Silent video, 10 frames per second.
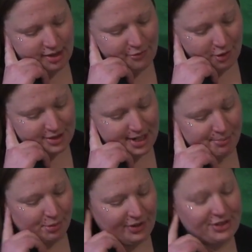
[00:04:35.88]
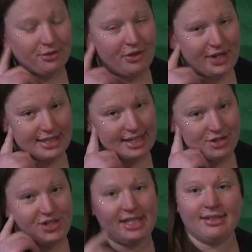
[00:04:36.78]
for example, these are the things
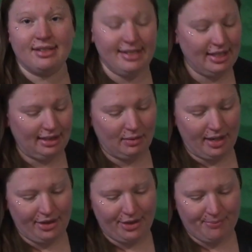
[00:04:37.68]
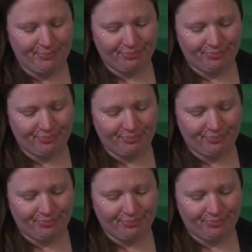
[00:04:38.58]
that she's dealing with.